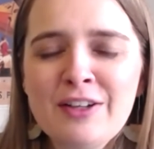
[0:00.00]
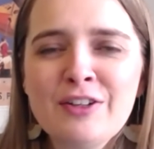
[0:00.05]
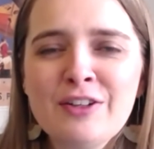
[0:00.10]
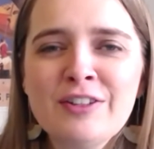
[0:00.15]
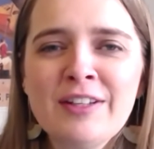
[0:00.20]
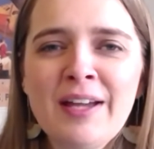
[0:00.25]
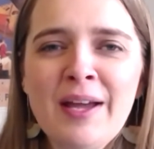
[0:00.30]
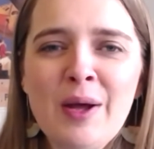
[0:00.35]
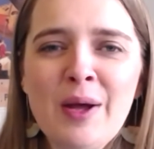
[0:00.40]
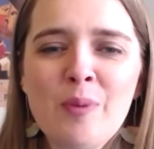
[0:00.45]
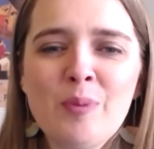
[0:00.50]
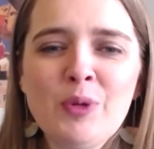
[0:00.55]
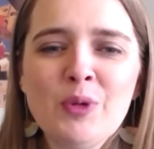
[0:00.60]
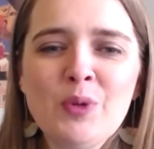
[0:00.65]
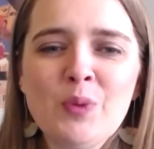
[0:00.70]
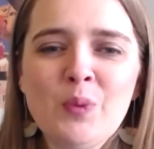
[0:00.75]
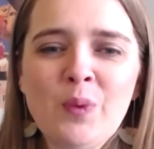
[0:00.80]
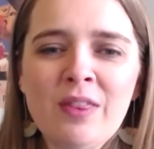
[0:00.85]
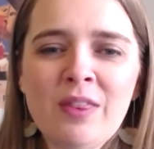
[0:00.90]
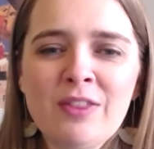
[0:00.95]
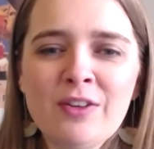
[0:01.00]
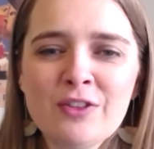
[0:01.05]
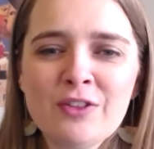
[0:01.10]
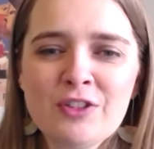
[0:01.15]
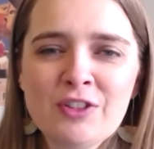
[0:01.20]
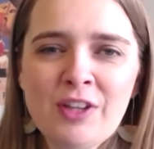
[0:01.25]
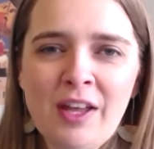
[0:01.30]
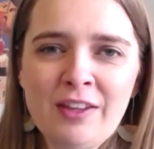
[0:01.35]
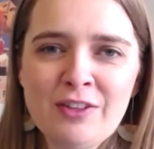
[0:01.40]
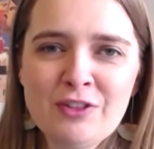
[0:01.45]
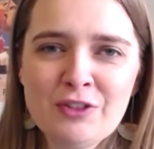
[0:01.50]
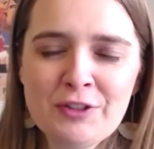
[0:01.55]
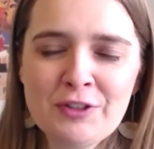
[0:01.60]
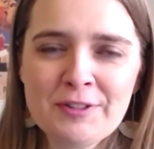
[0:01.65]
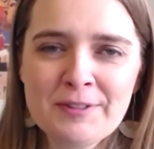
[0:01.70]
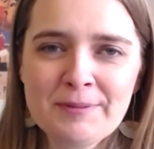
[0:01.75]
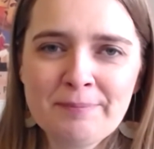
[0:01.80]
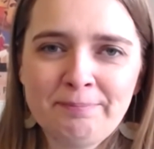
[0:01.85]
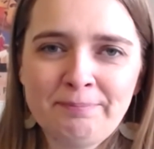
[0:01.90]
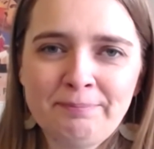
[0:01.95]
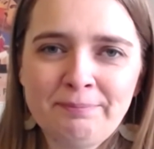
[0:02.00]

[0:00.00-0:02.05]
could help you with those challenges.